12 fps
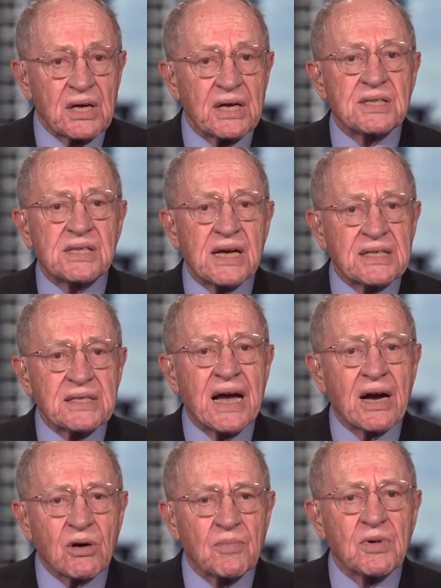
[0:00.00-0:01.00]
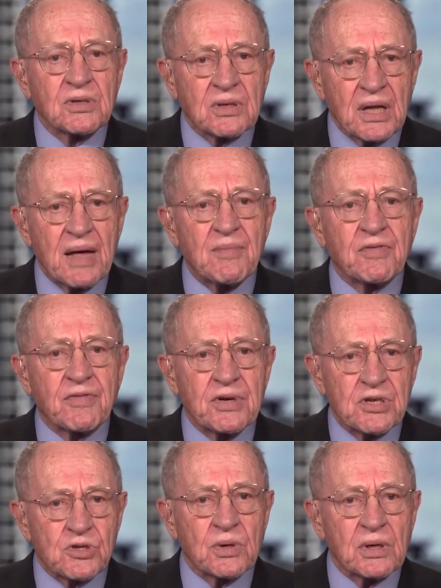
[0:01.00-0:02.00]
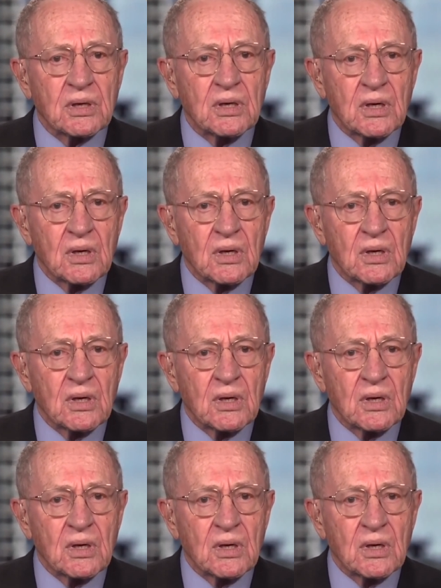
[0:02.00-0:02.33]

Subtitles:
It's a terrible dilemma for Israel.